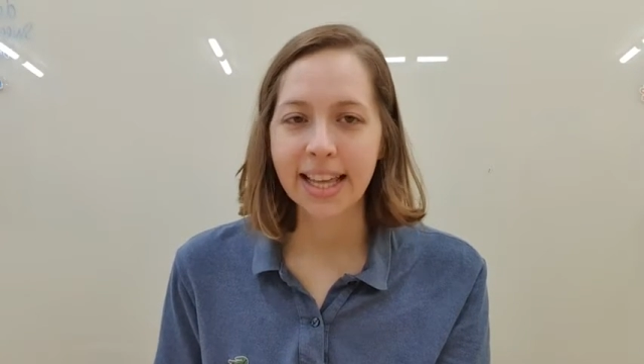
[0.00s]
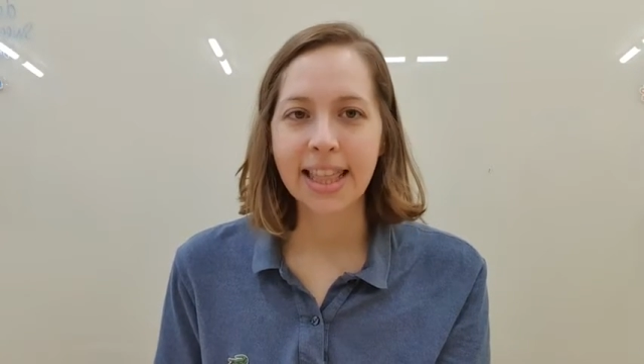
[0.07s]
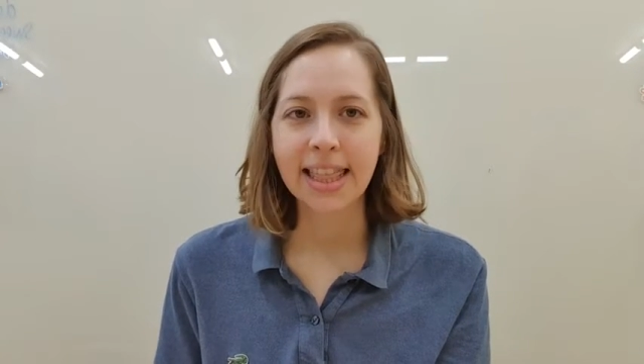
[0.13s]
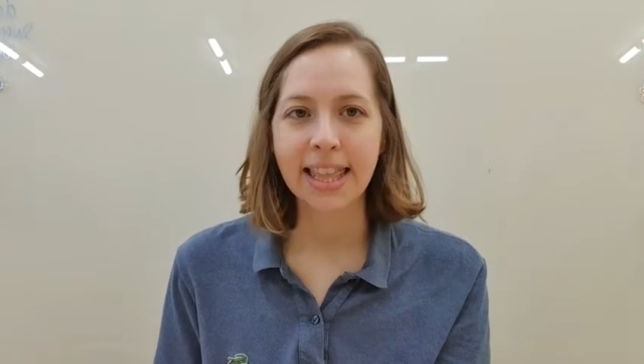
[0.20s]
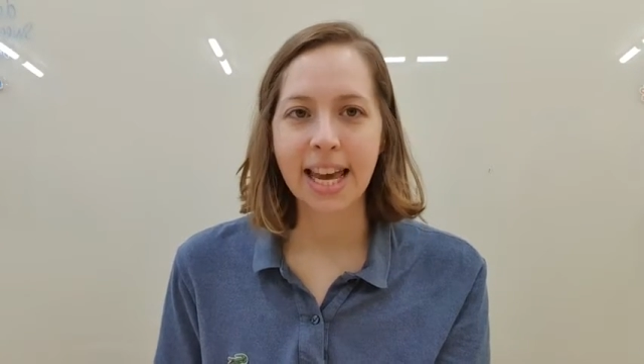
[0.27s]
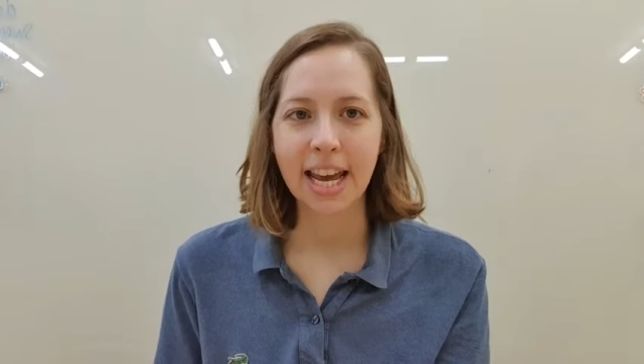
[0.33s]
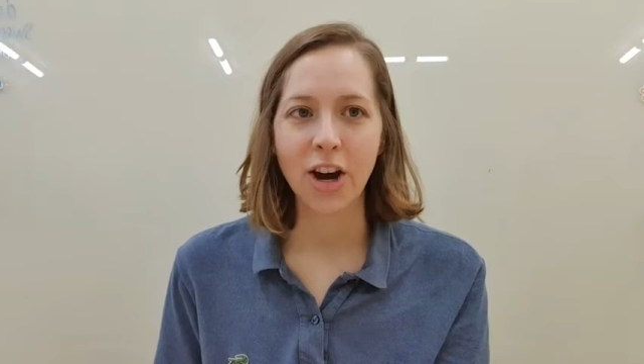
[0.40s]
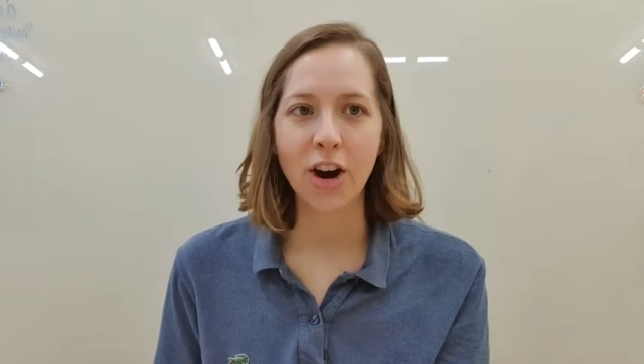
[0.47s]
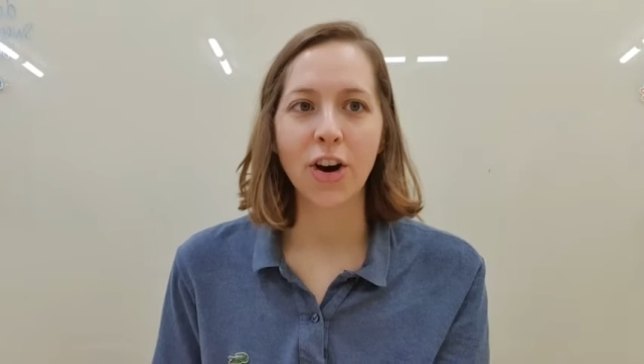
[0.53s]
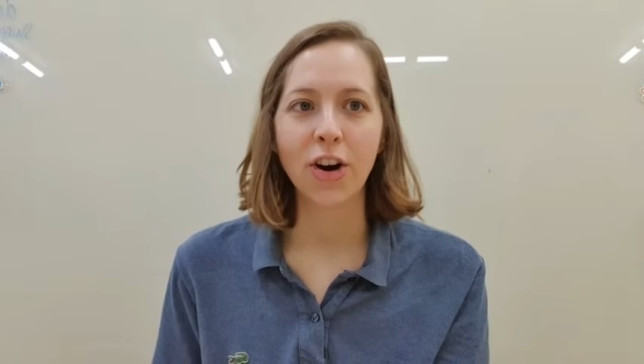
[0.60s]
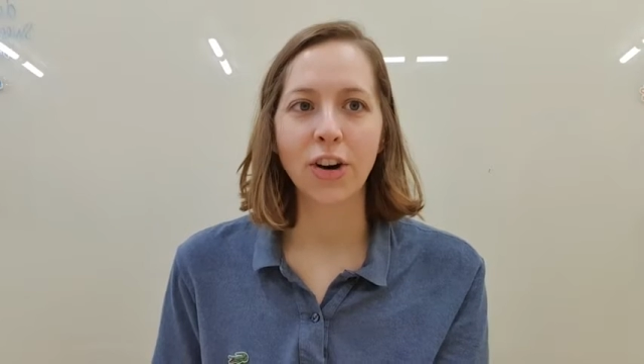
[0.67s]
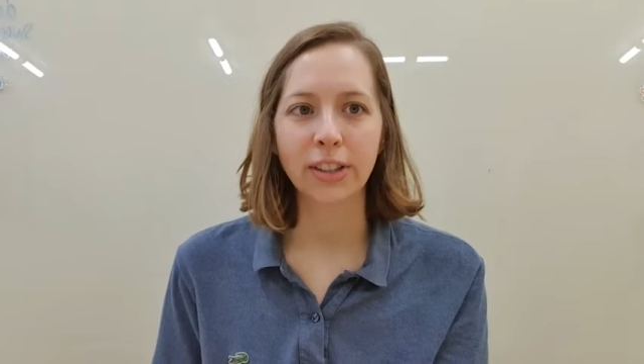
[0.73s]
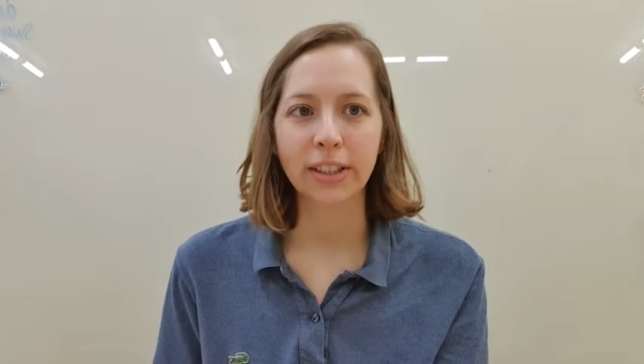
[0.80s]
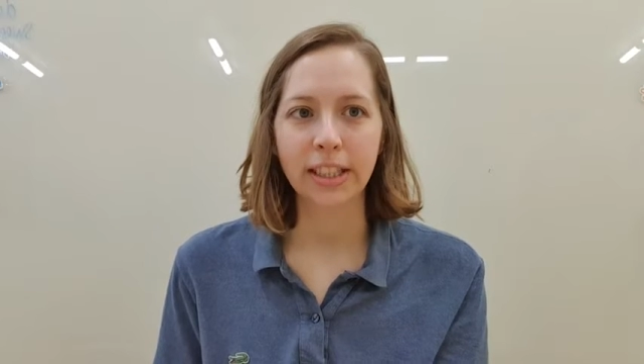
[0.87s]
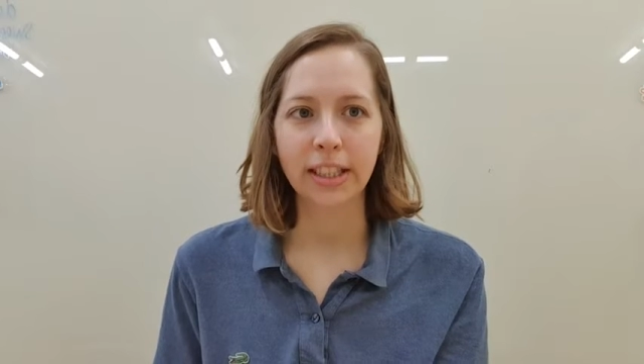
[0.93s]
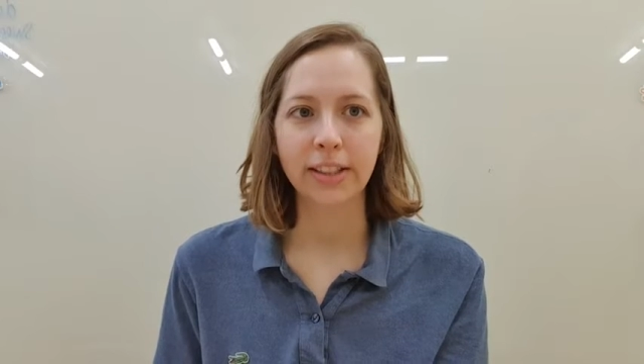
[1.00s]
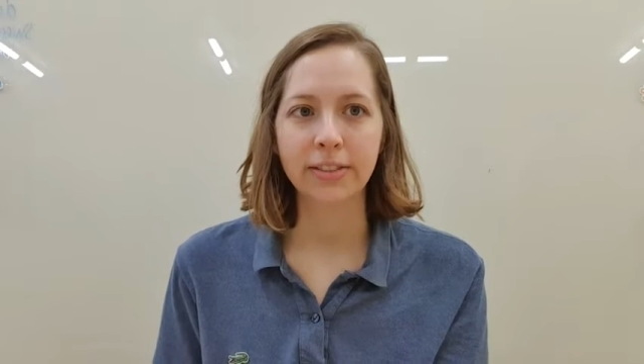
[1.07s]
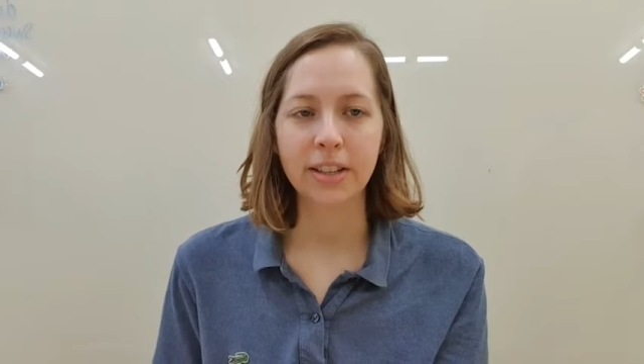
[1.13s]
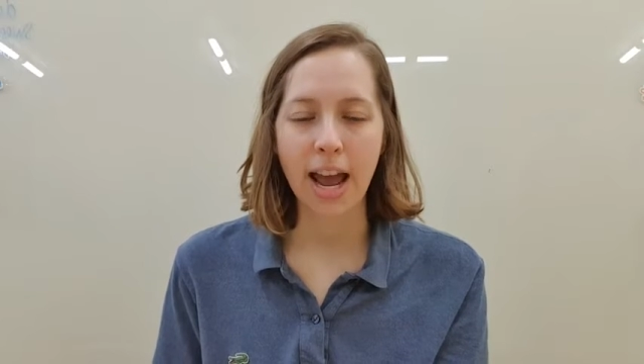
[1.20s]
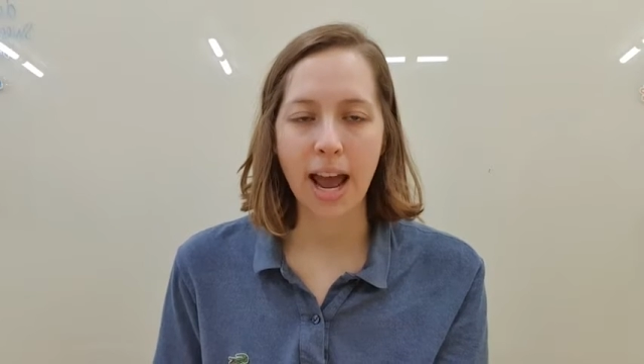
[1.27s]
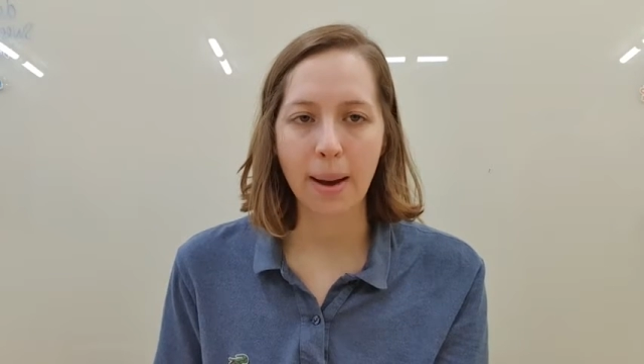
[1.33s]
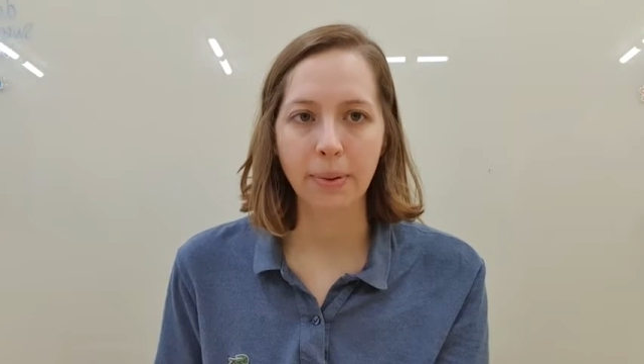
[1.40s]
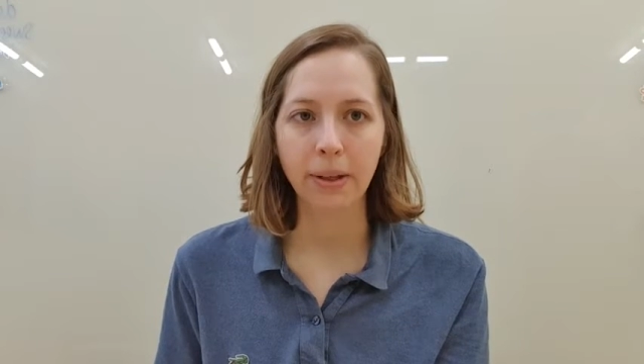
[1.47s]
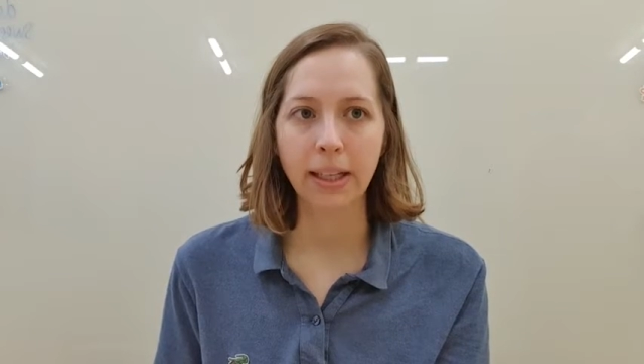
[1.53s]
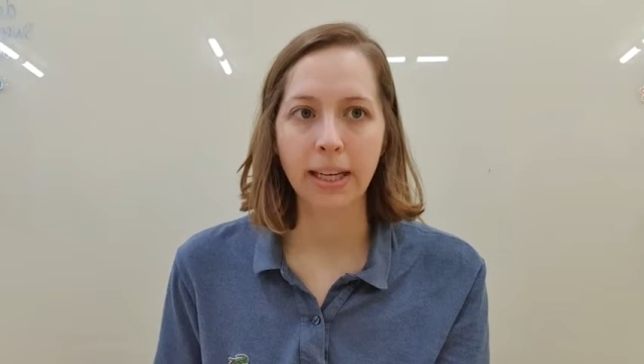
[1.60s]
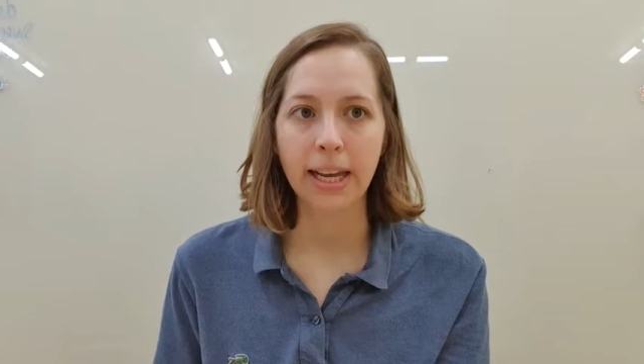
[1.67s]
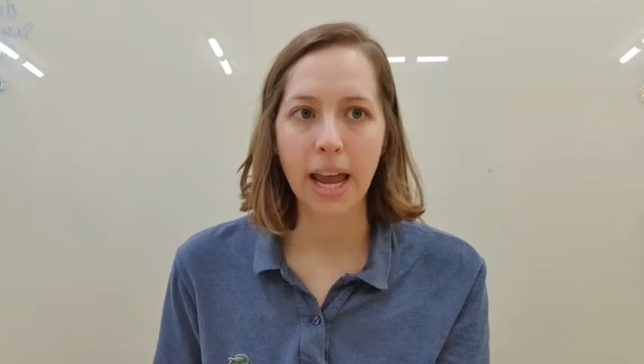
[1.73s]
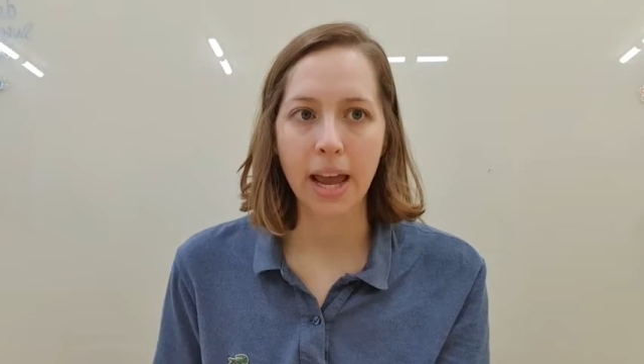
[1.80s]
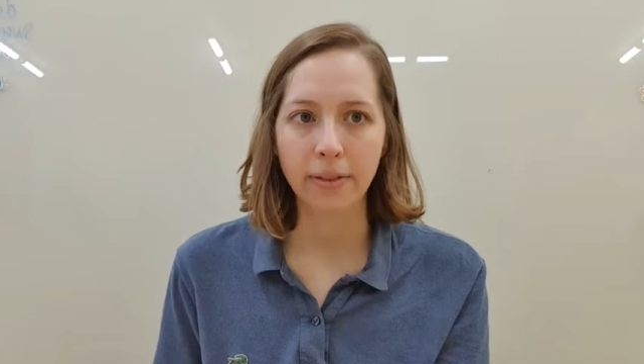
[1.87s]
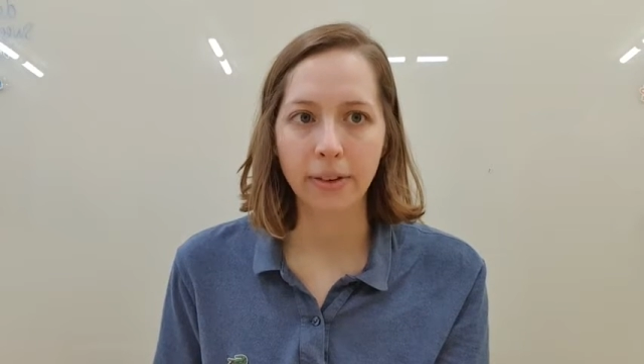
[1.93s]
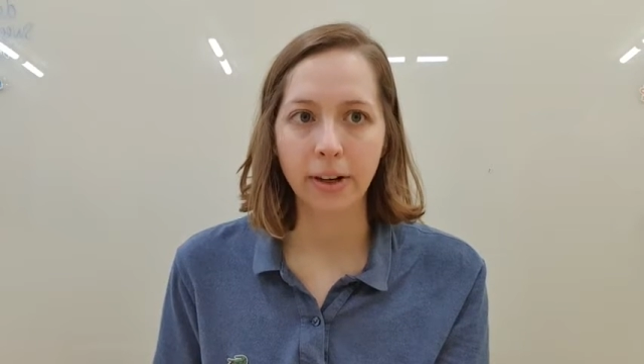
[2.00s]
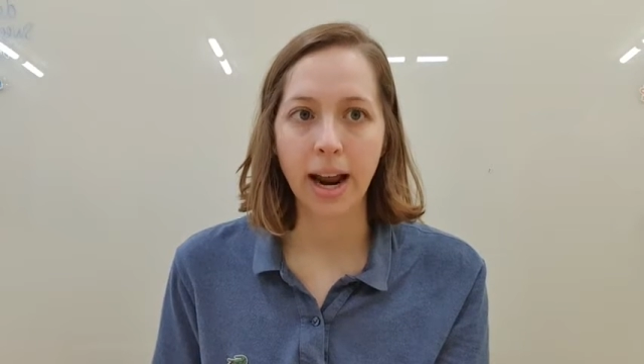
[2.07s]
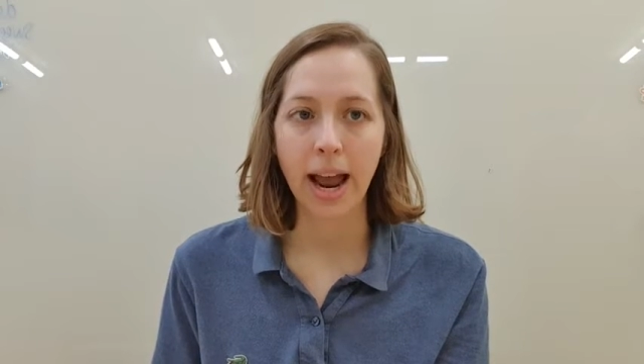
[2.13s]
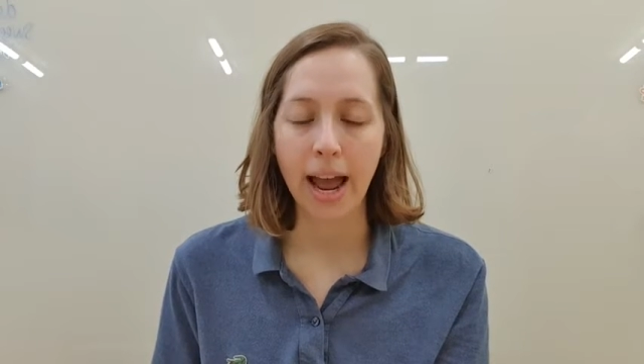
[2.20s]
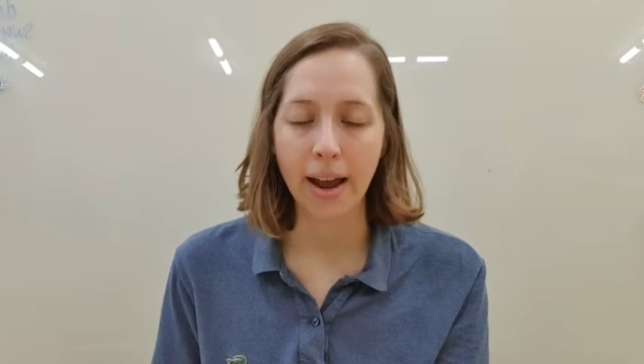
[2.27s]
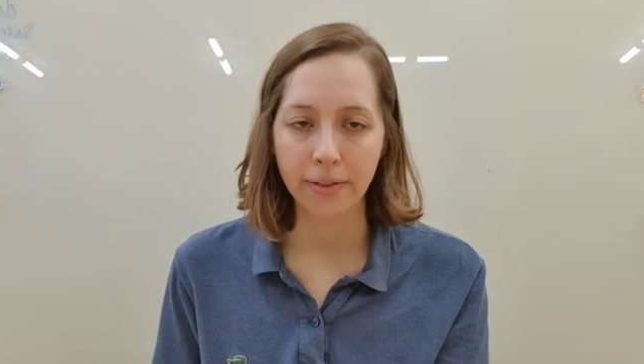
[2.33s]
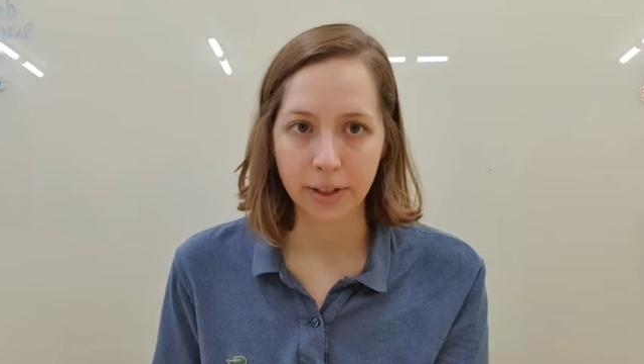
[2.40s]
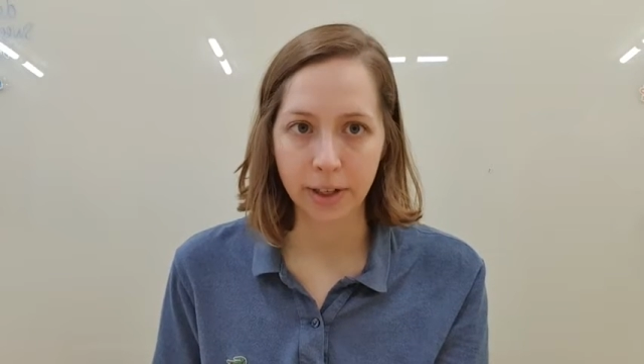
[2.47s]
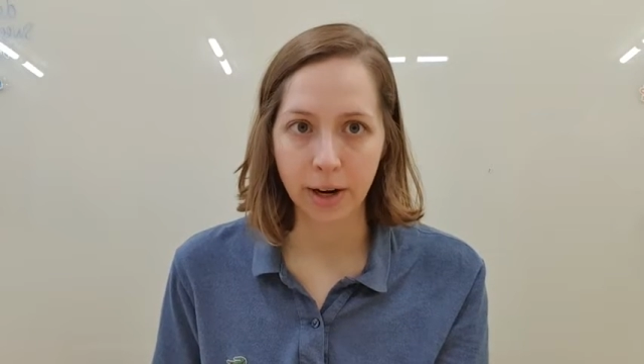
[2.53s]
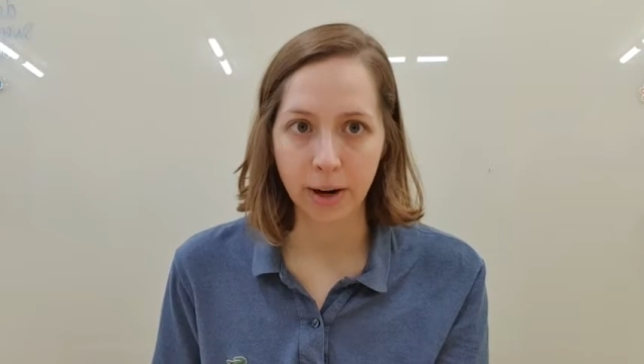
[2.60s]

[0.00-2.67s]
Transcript: they all lived happily ever after.